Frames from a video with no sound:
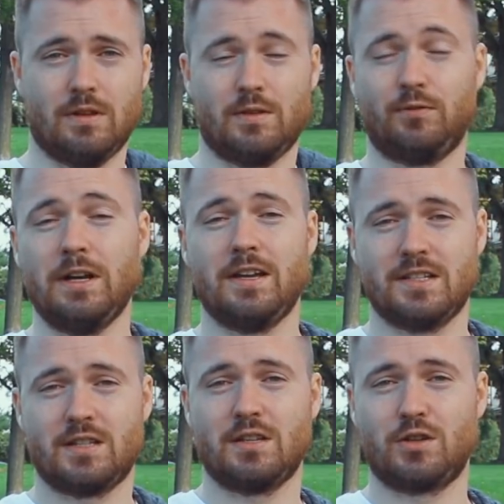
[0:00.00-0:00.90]
It was funny
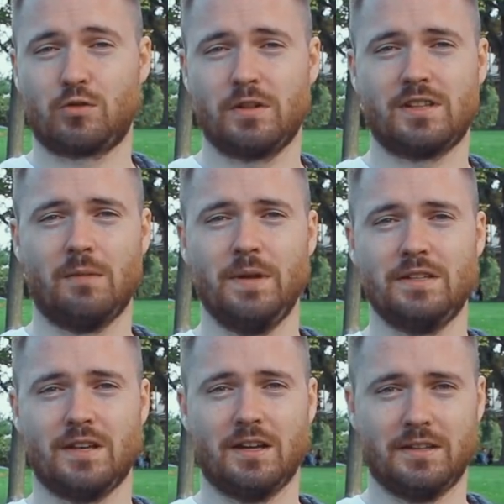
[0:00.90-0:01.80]
because it's a Detroit-style
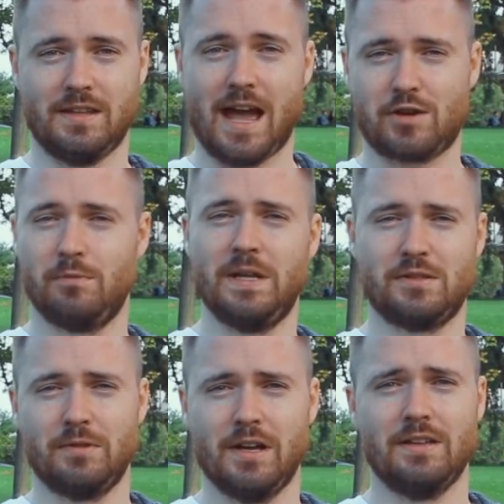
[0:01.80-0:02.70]
pizza, and the actual
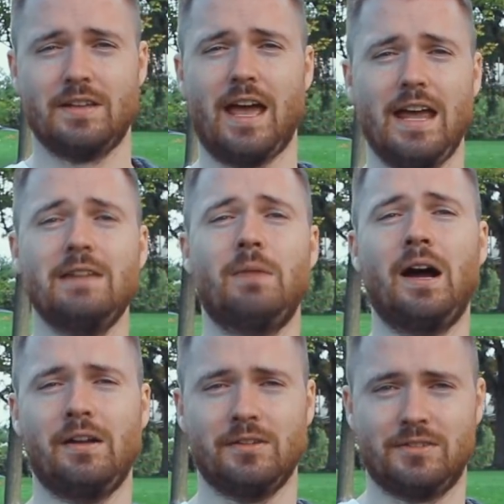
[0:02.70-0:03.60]
pizzeria is 8
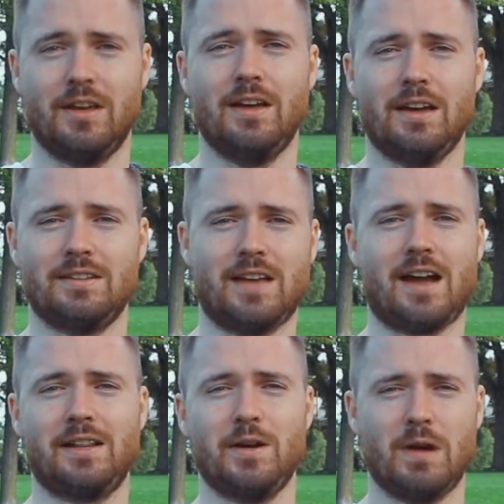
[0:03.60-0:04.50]
miles
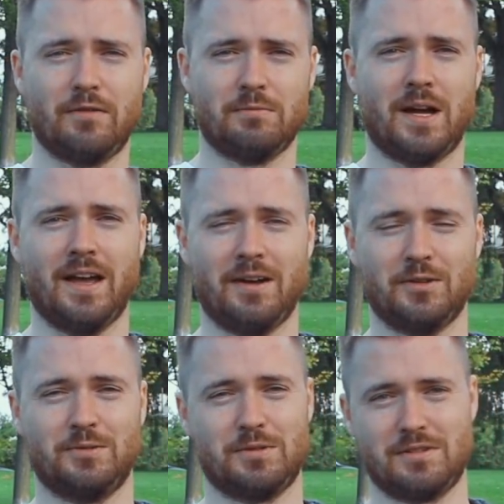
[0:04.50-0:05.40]
exactly away from my
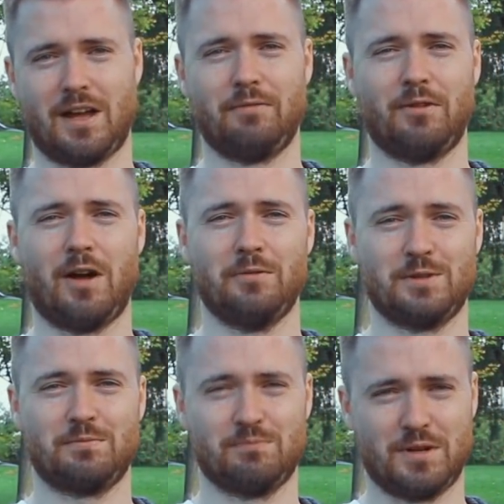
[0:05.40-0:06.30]
house, which I thought
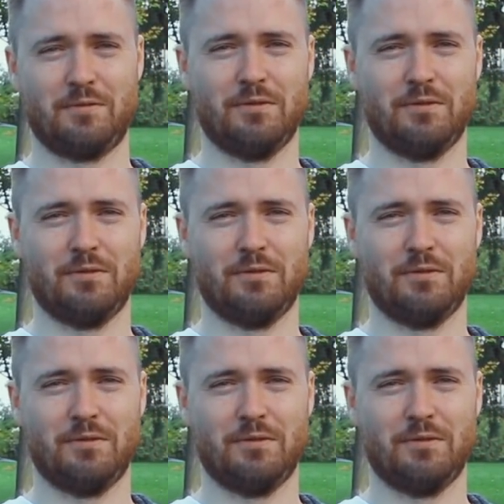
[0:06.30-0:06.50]
was pretty